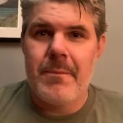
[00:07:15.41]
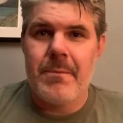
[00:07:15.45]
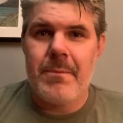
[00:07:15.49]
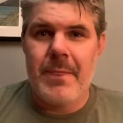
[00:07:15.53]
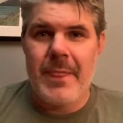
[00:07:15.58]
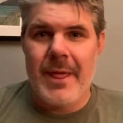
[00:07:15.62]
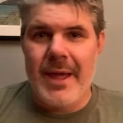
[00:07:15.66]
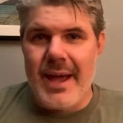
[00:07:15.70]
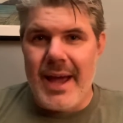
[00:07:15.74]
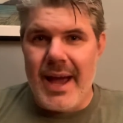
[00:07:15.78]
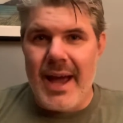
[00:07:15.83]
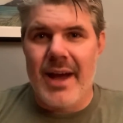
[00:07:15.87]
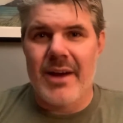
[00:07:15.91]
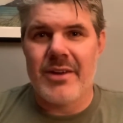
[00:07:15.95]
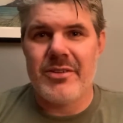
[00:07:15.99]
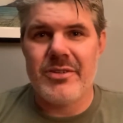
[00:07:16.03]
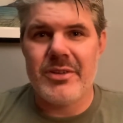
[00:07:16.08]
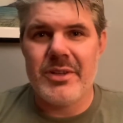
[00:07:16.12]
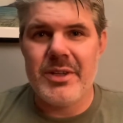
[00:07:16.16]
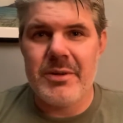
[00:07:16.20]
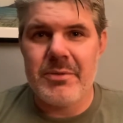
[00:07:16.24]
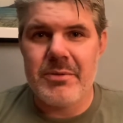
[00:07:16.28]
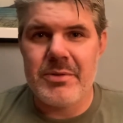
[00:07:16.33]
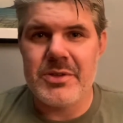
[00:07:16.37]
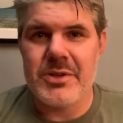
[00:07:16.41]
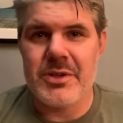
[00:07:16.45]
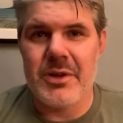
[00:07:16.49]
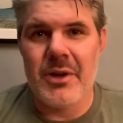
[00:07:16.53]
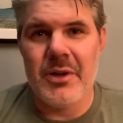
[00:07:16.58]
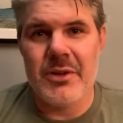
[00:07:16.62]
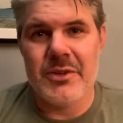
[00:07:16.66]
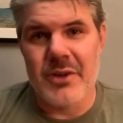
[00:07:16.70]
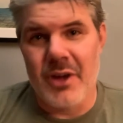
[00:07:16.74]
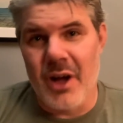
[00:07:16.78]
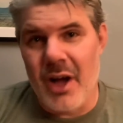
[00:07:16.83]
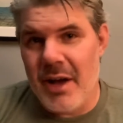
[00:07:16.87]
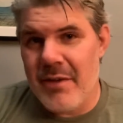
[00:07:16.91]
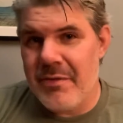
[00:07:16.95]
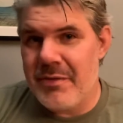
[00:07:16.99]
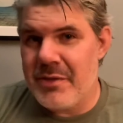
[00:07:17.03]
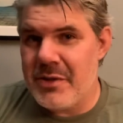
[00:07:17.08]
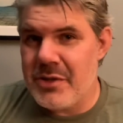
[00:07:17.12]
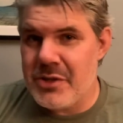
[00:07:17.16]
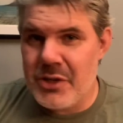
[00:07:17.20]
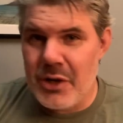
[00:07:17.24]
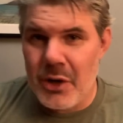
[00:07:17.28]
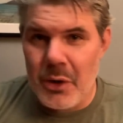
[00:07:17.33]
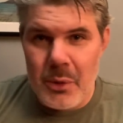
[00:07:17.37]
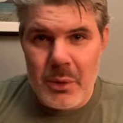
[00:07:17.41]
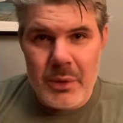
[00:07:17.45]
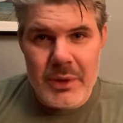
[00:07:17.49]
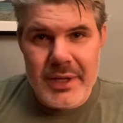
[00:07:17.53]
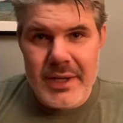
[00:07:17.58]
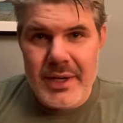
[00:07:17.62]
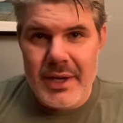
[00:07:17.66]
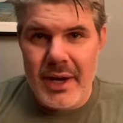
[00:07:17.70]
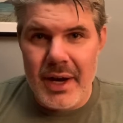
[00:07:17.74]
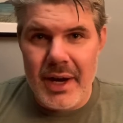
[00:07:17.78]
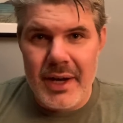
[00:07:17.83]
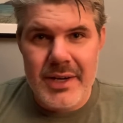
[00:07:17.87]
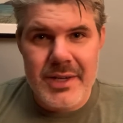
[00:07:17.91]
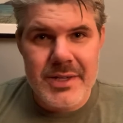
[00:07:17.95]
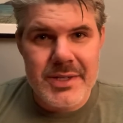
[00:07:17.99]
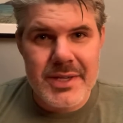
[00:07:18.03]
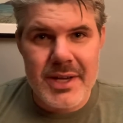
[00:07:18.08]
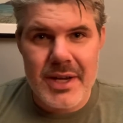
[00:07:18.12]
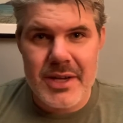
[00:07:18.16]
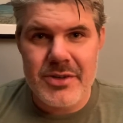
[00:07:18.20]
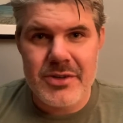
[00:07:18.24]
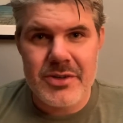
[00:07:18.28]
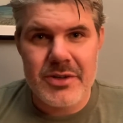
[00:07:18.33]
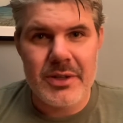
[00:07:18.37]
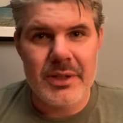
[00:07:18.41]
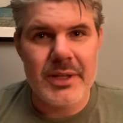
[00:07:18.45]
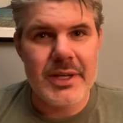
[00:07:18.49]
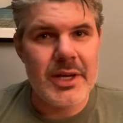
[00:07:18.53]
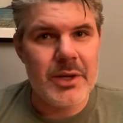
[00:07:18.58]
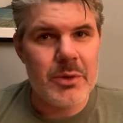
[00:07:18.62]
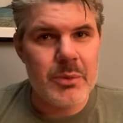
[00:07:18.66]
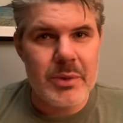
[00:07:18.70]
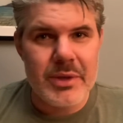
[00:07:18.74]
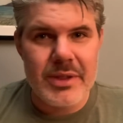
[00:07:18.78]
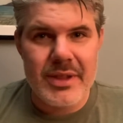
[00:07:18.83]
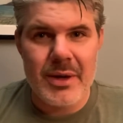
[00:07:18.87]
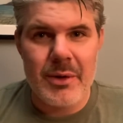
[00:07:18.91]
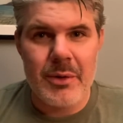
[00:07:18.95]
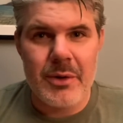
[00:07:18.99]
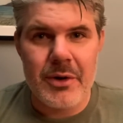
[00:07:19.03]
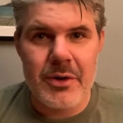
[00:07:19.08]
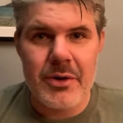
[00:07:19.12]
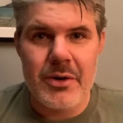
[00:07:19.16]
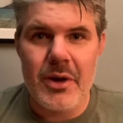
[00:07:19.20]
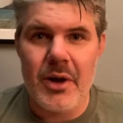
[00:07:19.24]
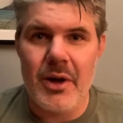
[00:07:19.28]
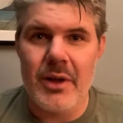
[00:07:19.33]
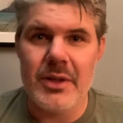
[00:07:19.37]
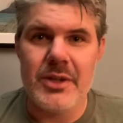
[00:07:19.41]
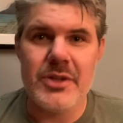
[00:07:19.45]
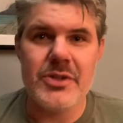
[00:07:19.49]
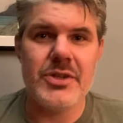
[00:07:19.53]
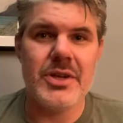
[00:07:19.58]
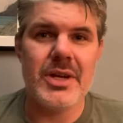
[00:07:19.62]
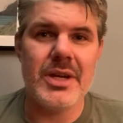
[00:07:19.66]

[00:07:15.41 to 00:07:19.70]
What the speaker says: they actually result, often totally unintentionally and without our knowledge,